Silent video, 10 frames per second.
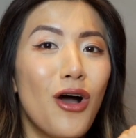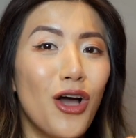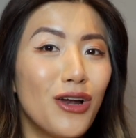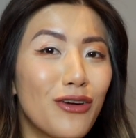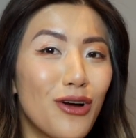
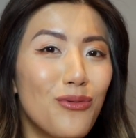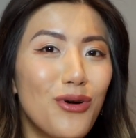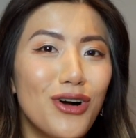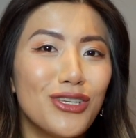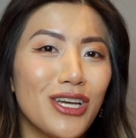Holy Grail
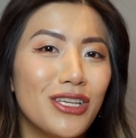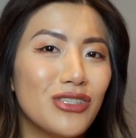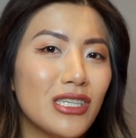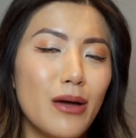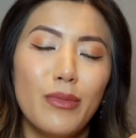watch and
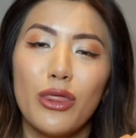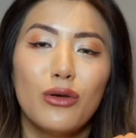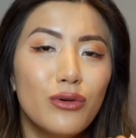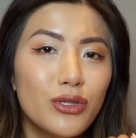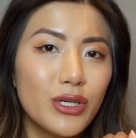share my
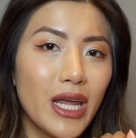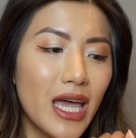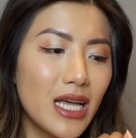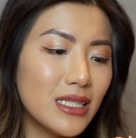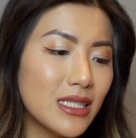thoughts on
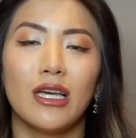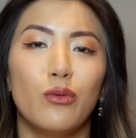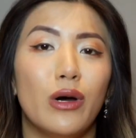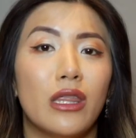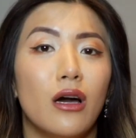it
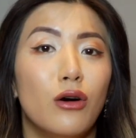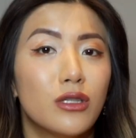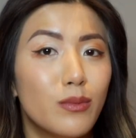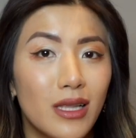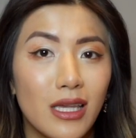and whether
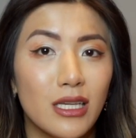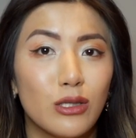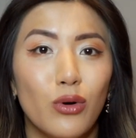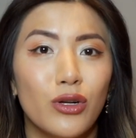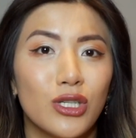ultimately
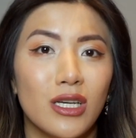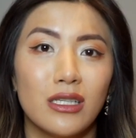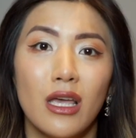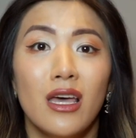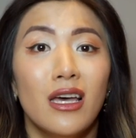this watch is